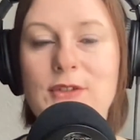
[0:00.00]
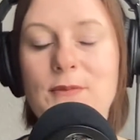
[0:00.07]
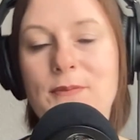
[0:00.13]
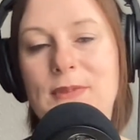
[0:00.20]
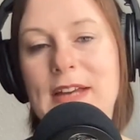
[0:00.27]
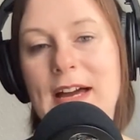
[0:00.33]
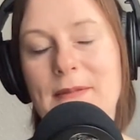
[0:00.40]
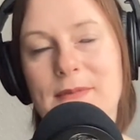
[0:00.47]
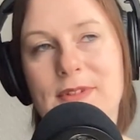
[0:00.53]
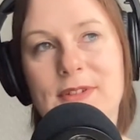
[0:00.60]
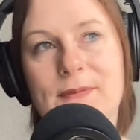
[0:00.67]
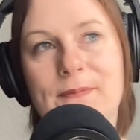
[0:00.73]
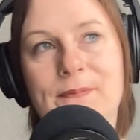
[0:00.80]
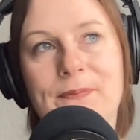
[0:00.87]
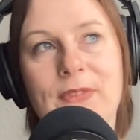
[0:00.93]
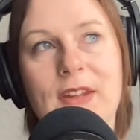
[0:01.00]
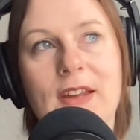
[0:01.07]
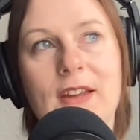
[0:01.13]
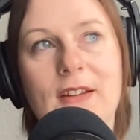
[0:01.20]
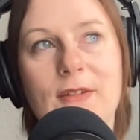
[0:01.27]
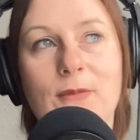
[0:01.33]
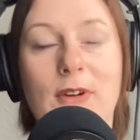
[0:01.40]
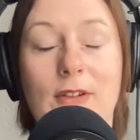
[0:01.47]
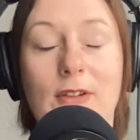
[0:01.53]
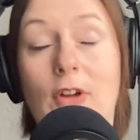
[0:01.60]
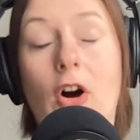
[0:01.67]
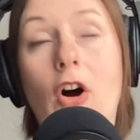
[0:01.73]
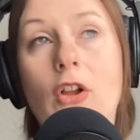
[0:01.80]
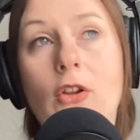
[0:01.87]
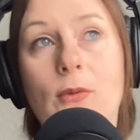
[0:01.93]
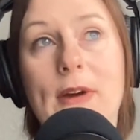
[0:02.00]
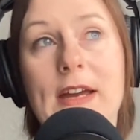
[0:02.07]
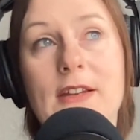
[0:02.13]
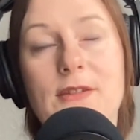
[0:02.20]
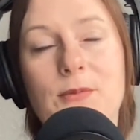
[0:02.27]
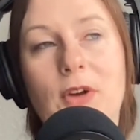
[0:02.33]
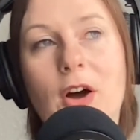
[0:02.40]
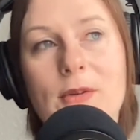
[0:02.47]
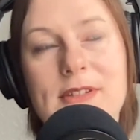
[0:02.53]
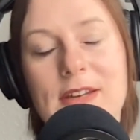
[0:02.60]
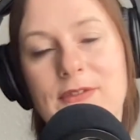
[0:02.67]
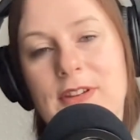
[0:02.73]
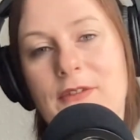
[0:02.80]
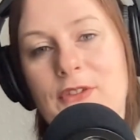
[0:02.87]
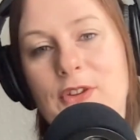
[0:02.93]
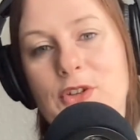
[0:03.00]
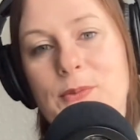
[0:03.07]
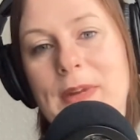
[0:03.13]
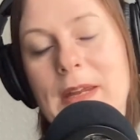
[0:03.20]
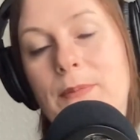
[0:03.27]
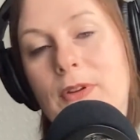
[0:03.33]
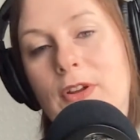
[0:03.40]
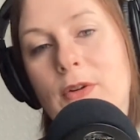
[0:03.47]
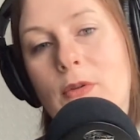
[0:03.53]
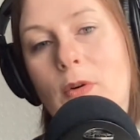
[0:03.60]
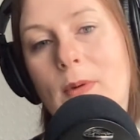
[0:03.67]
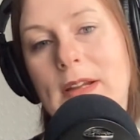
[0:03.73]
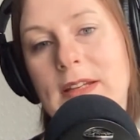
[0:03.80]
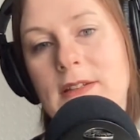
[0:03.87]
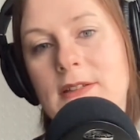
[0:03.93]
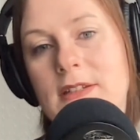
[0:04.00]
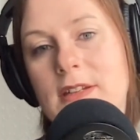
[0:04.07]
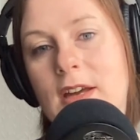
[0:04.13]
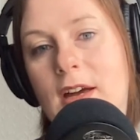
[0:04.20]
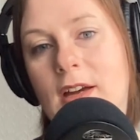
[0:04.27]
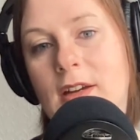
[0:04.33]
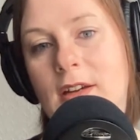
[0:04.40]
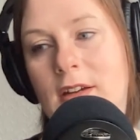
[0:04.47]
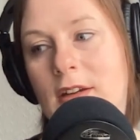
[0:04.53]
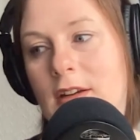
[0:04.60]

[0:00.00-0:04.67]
Sometimes, well, always, we always have to have those people who are willing to